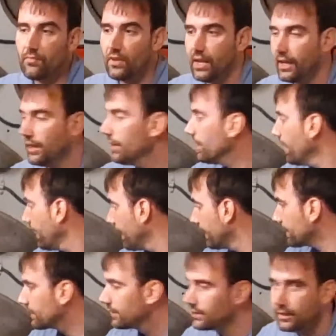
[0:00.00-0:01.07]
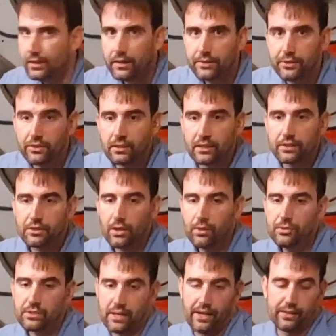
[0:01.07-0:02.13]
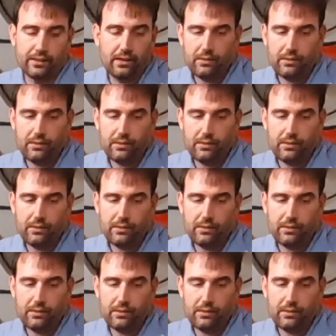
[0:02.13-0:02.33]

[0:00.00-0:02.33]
How the heck do you get those out?